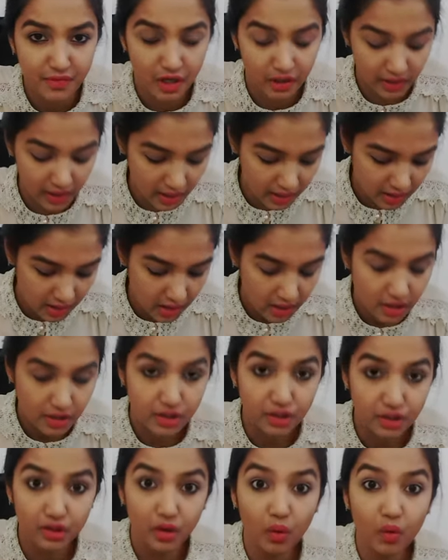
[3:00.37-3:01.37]
Okay?
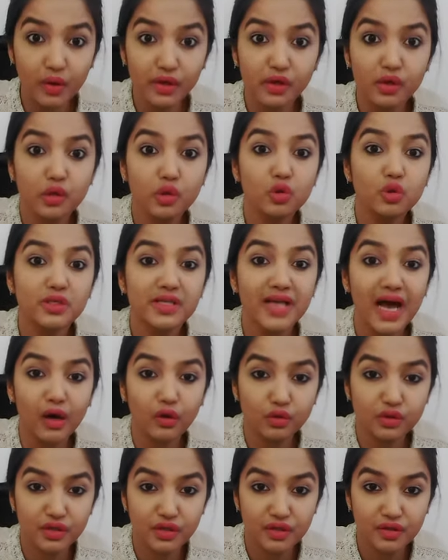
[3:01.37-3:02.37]
You don't want to lose
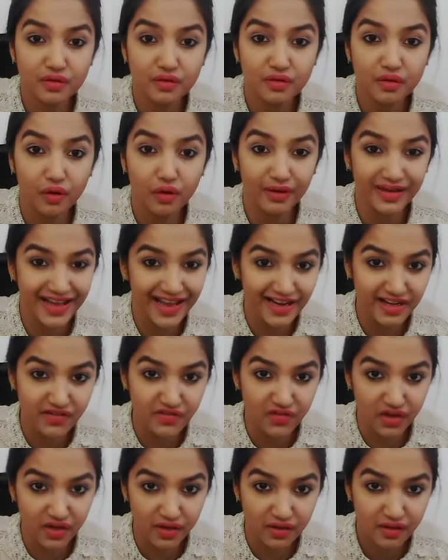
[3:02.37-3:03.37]
out on
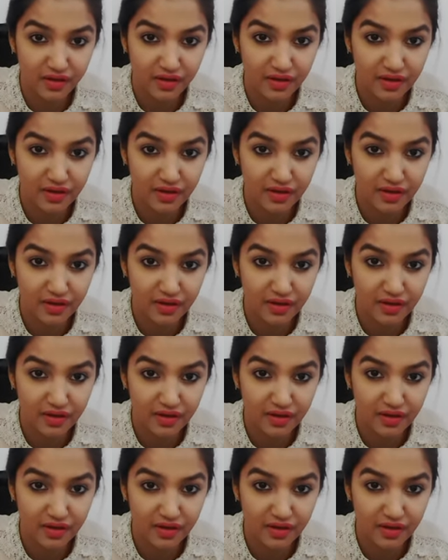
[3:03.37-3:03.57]
anything.